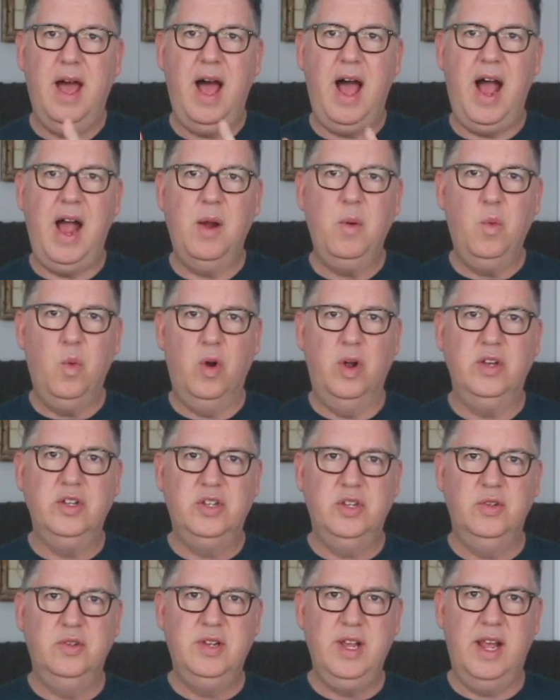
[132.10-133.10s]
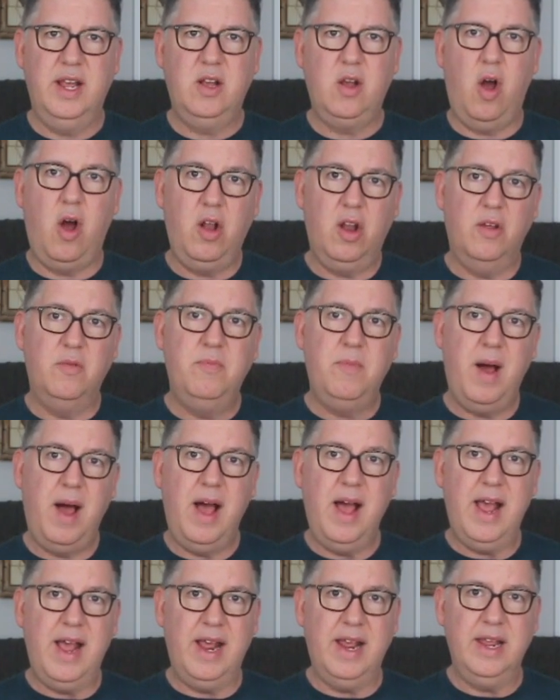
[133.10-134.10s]
I want to take all of
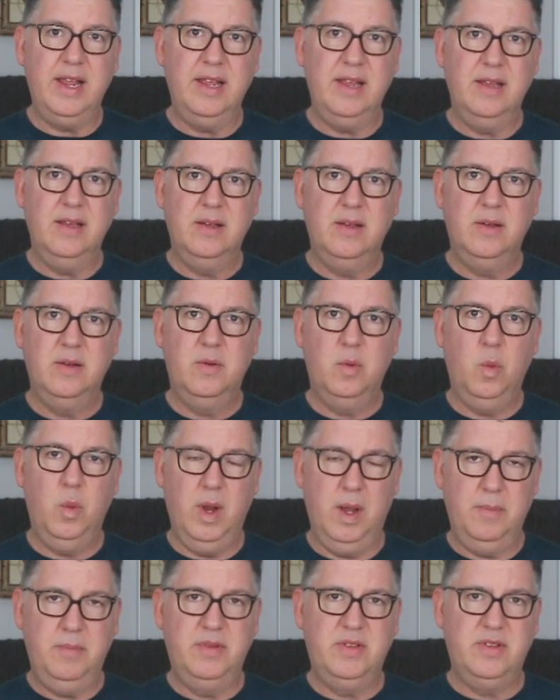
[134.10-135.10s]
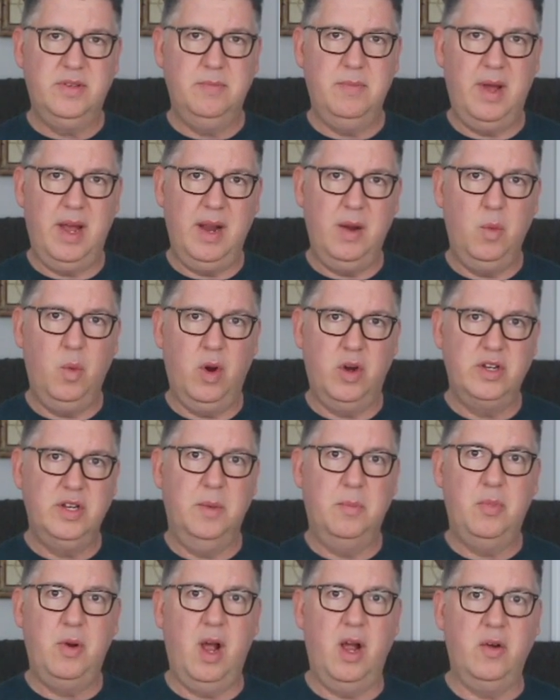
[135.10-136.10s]
my whips, my works
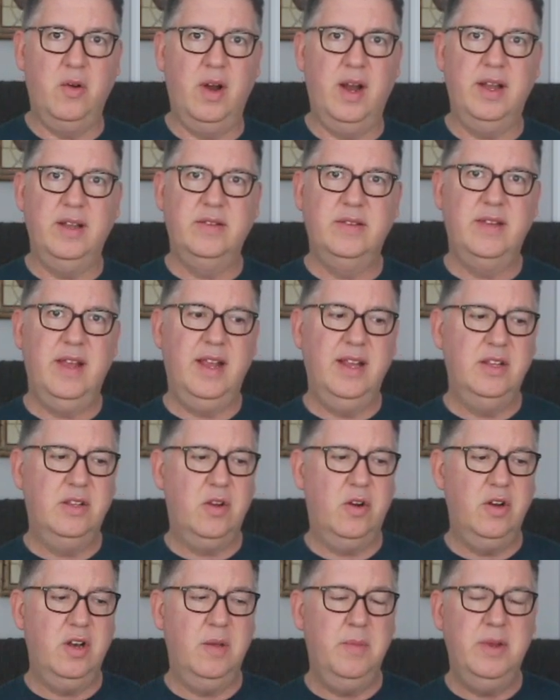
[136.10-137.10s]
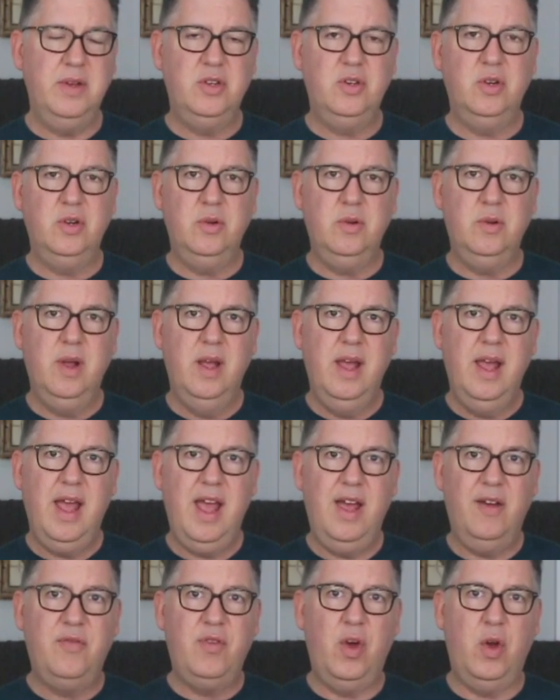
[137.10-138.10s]
in progress, and turn them into
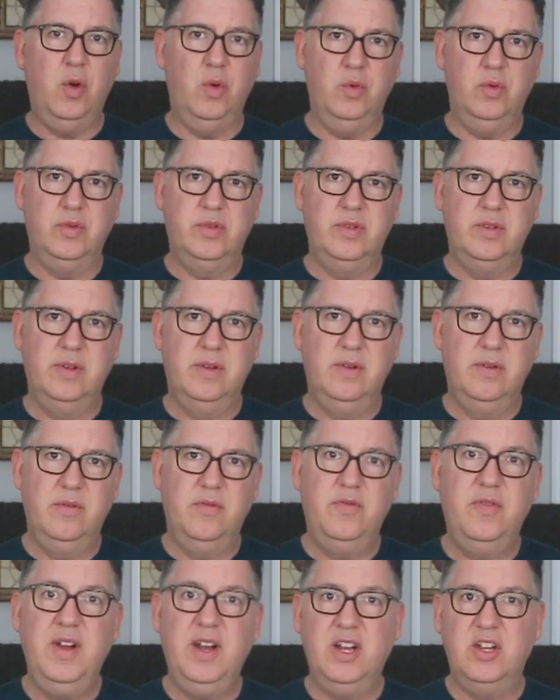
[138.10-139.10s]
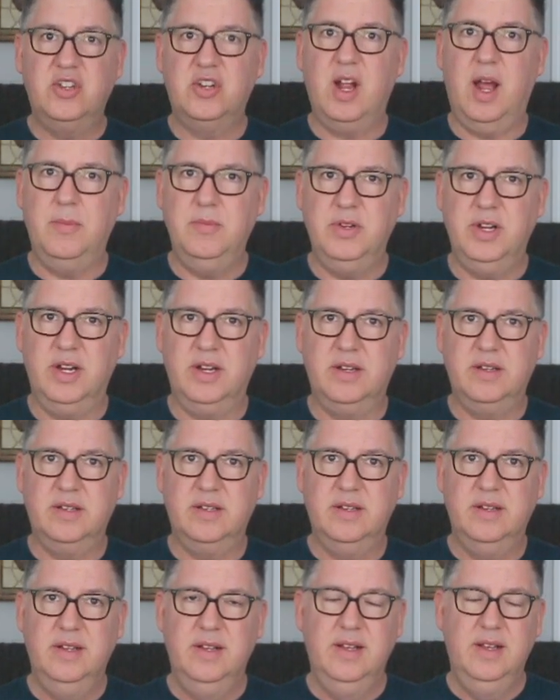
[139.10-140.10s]
FOs, finished objects.